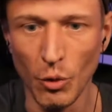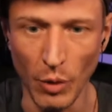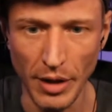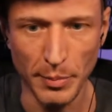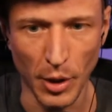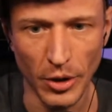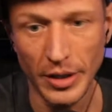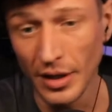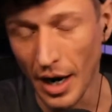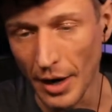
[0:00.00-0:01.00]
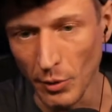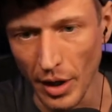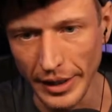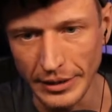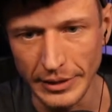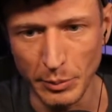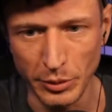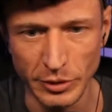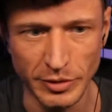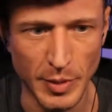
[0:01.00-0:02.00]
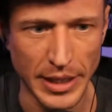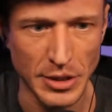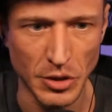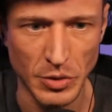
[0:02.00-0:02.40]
Rothbard, ironically proved by his